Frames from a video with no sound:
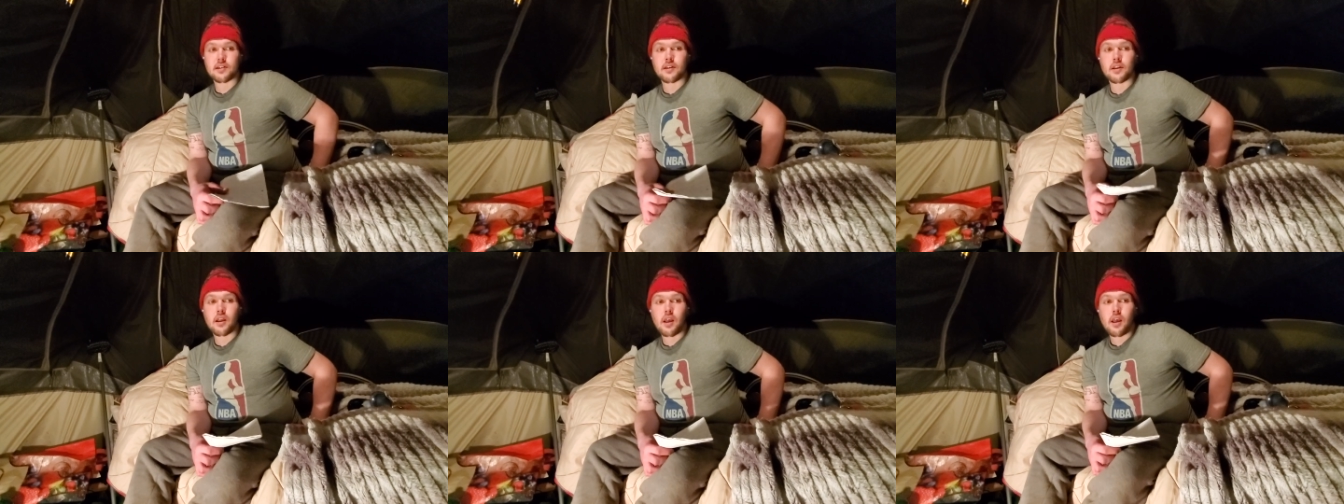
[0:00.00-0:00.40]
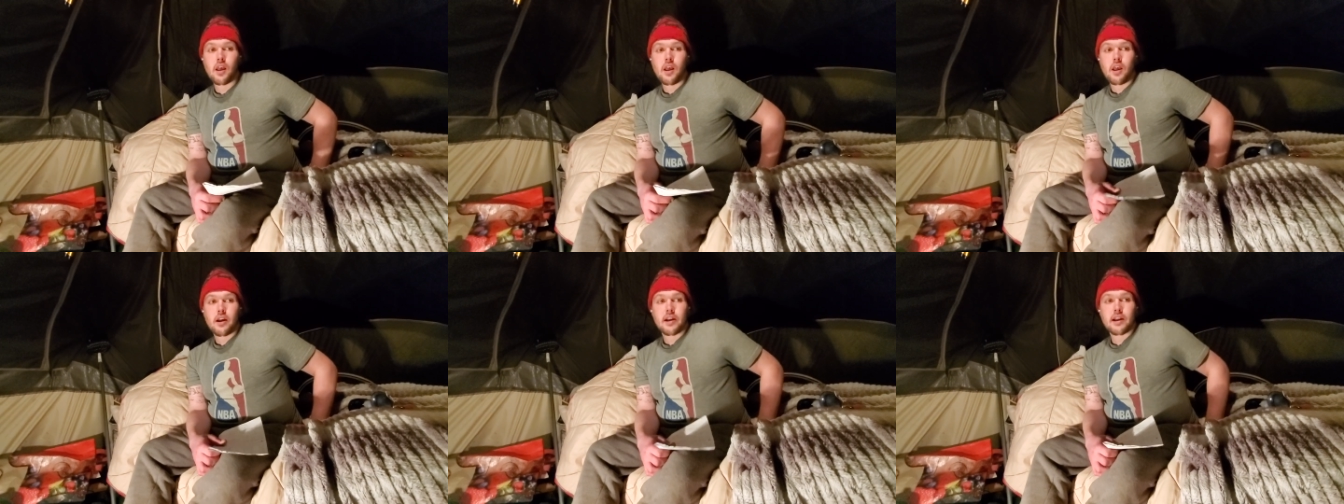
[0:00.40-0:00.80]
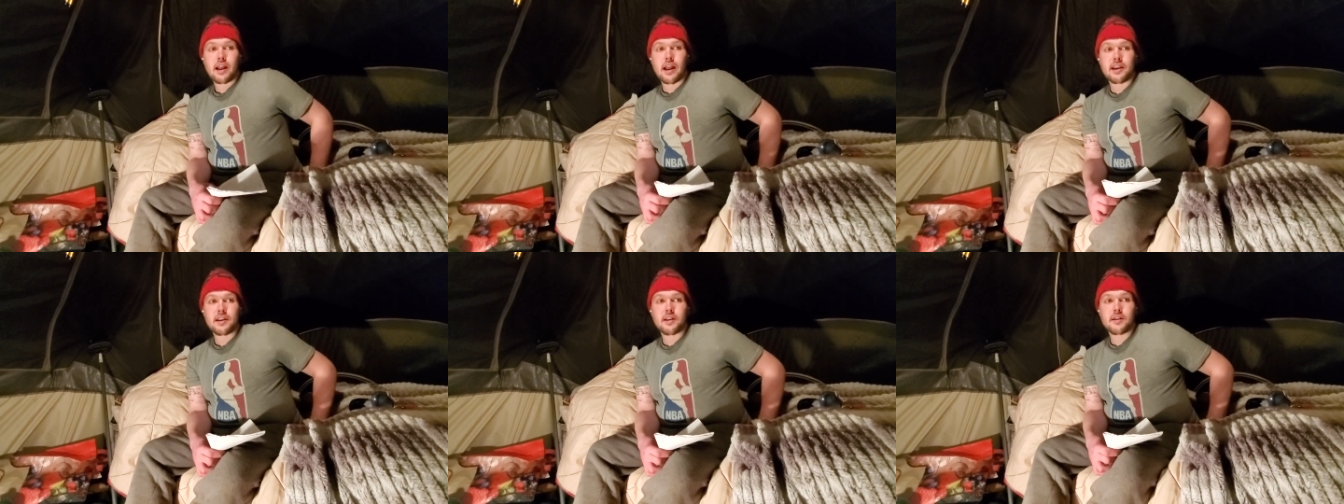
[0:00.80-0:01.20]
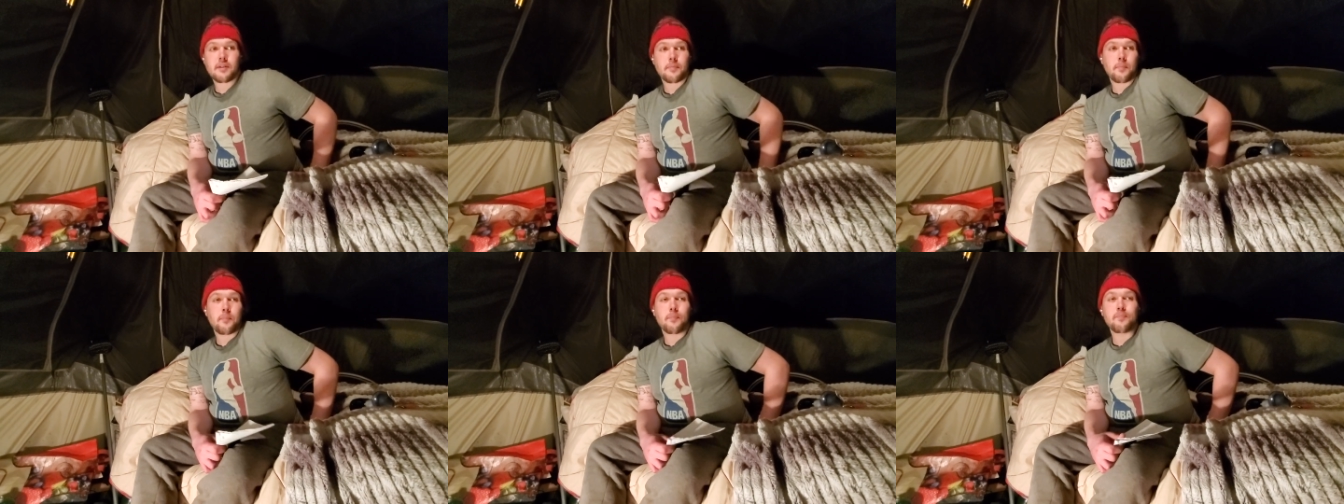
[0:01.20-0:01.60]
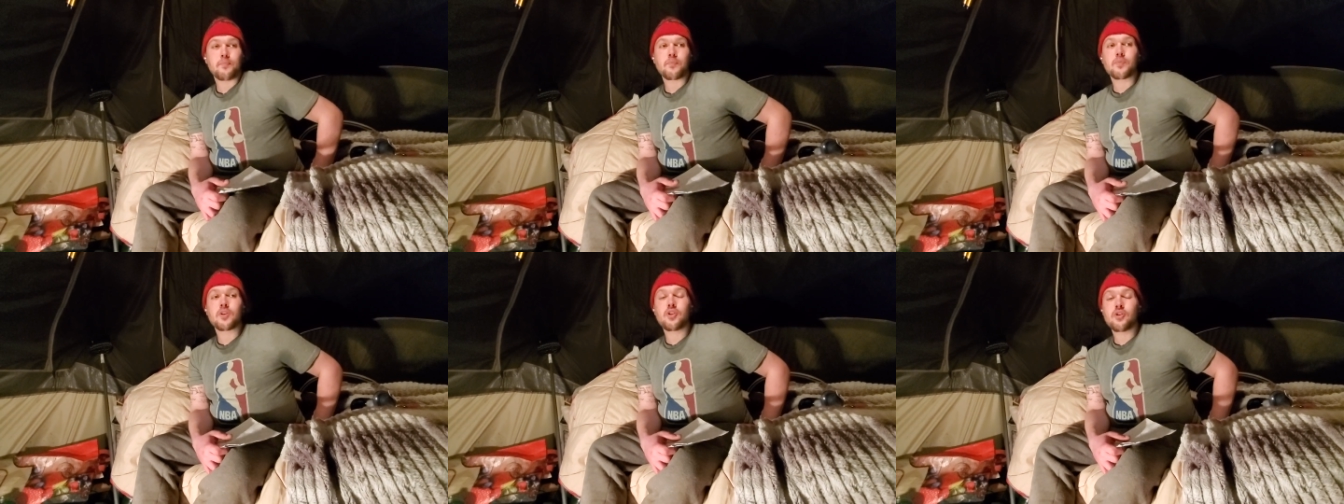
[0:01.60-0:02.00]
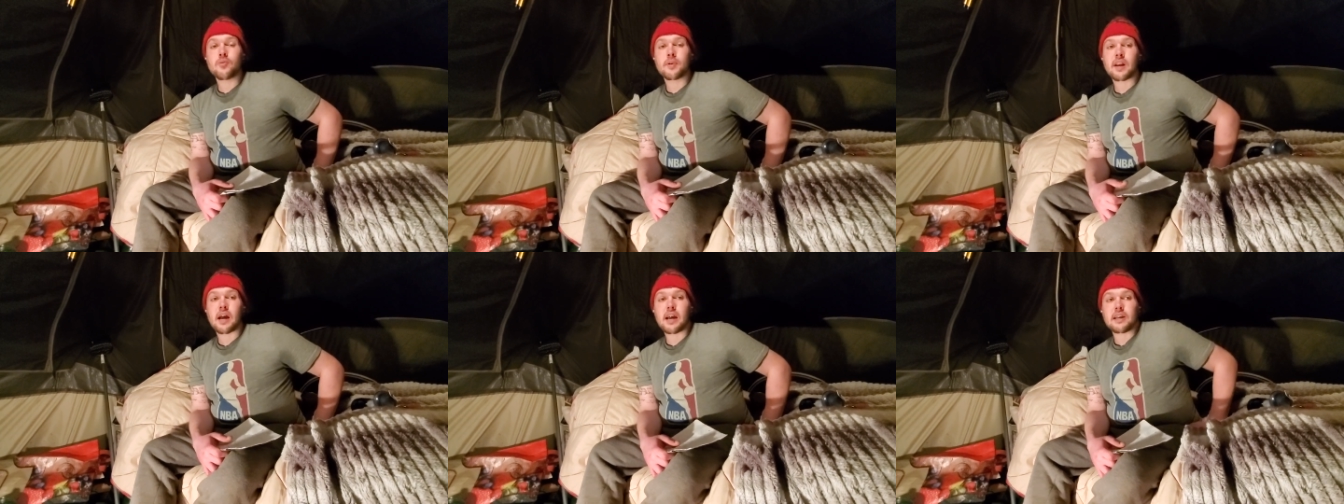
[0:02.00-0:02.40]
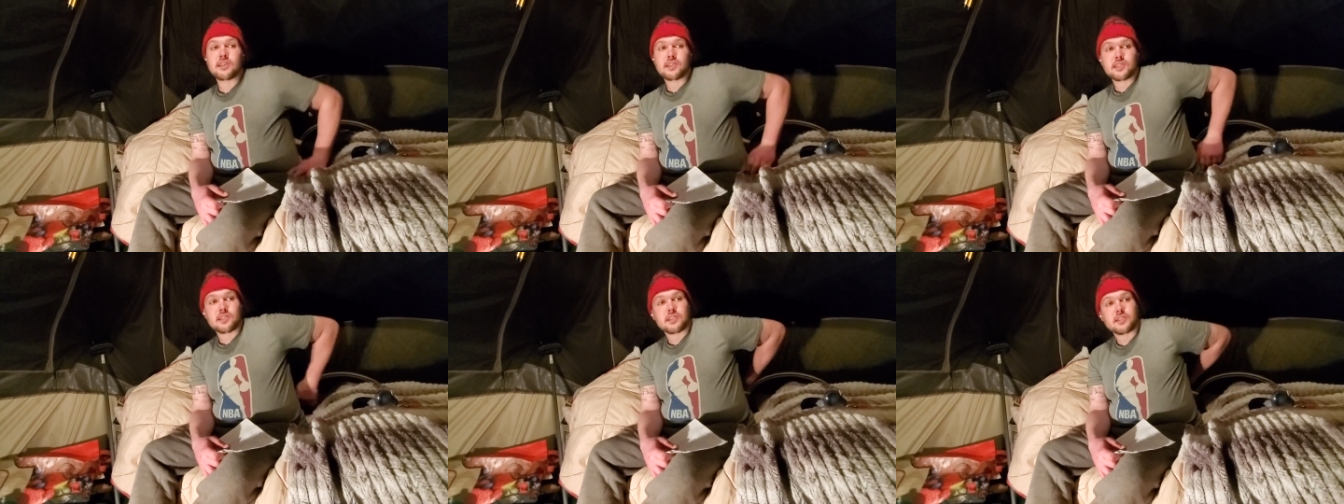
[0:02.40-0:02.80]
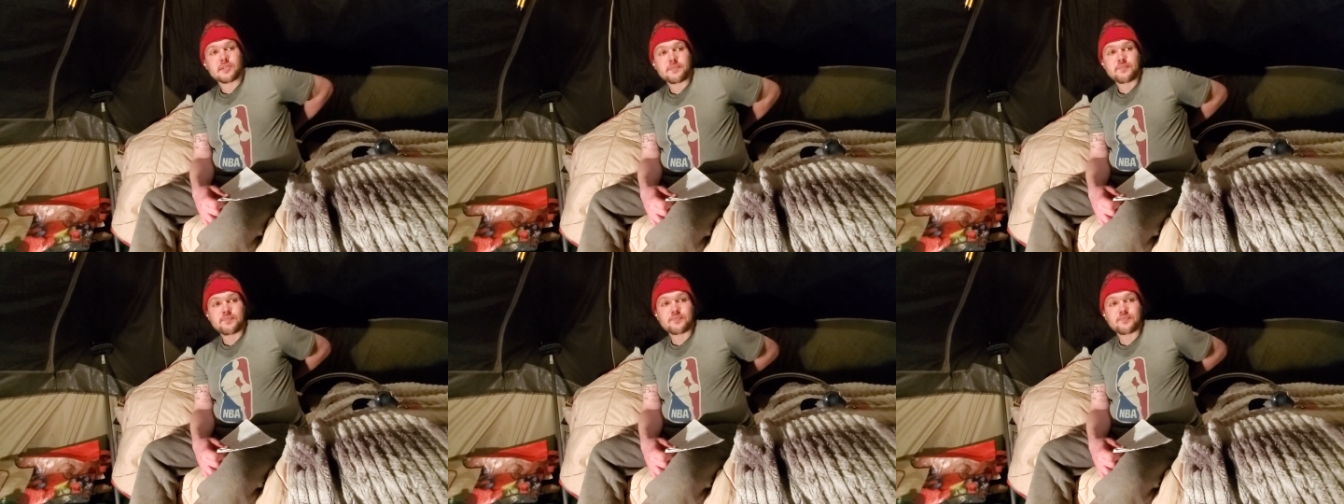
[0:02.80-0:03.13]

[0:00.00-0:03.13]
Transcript: and kind of humanize